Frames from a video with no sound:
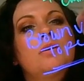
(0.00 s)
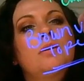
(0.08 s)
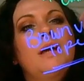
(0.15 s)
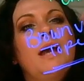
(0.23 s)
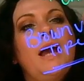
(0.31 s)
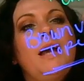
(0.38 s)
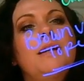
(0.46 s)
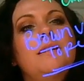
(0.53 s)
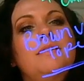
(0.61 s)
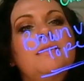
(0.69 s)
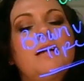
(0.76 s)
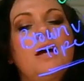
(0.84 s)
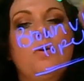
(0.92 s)

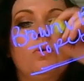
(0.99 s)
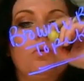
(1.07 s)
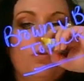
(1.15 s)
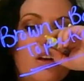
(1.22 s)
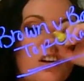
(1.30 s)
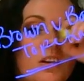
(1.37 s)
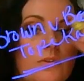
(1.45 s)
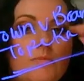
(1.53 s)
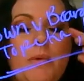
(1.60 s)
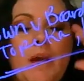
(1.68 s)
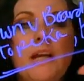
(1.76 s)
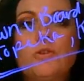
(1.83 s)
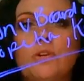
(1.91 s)
case, now
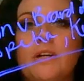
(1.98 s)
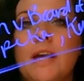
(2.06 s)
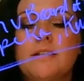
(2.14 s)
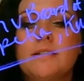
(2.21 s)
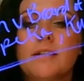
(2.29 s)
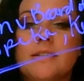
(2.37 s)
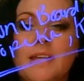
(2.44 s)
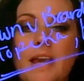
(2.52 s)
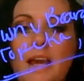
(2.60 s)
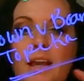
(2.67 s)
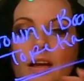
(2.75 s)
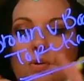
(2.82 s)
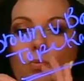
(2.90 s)
major case that's
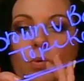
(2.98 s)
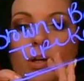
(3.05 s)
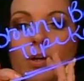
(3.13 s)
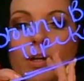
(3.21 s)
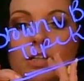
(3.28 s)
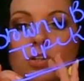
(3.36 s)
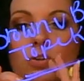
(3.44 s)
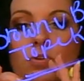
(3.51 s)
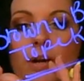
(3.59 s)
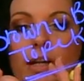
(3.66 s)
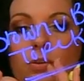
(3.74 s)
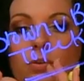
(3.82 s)
saying we are integrating,